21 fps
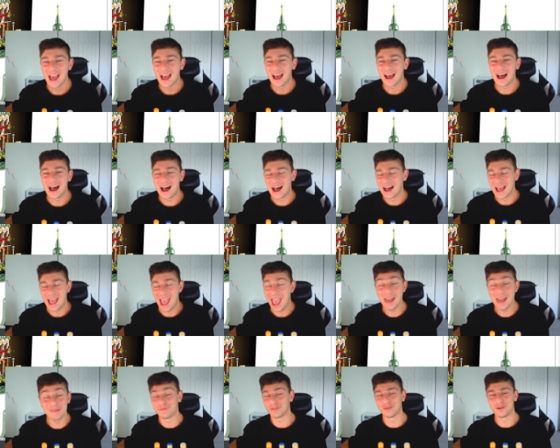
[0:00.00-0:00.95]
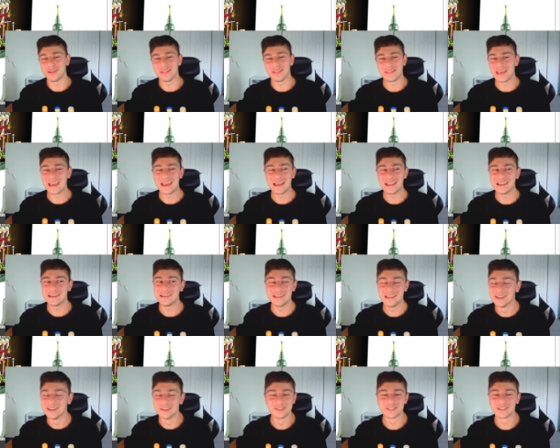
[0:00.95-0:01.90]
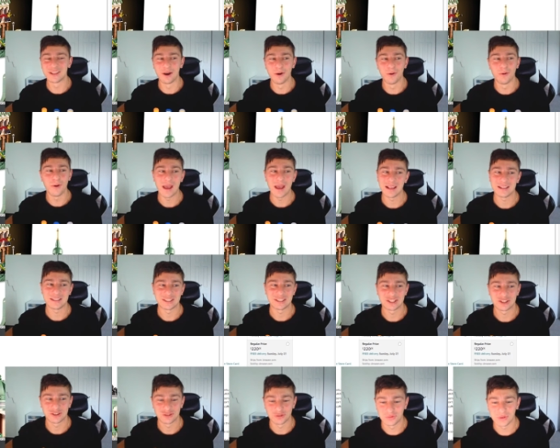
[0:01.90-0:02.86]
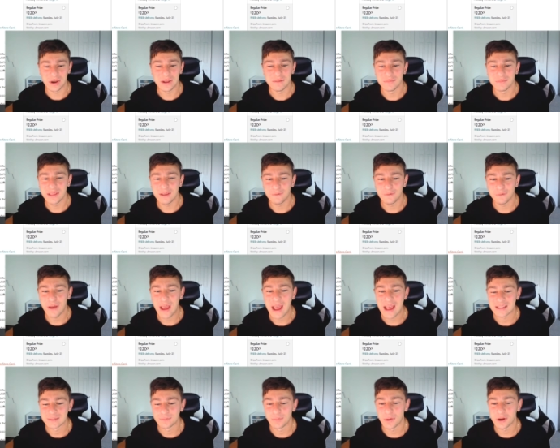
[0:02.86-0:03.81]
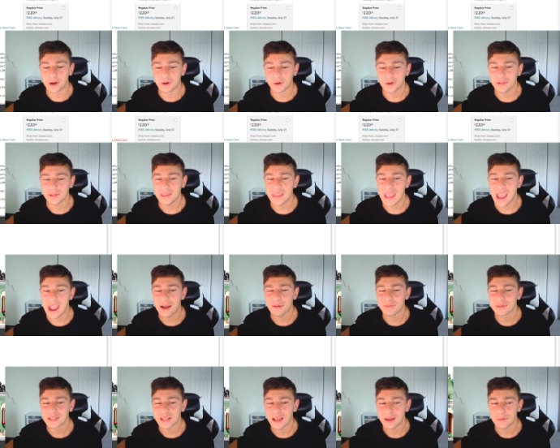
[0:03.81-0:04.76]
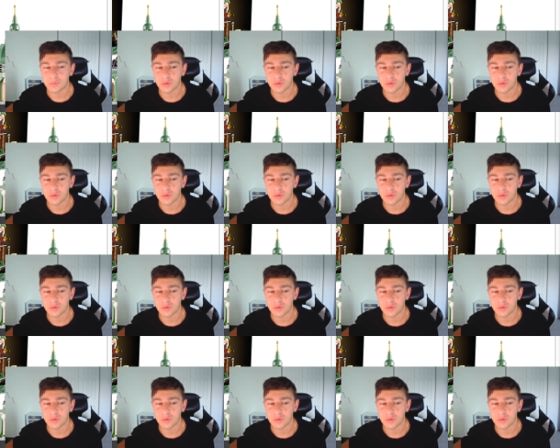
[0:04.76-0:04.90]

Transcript: uh, ever. They deals go extremely fast. But currently, Amazon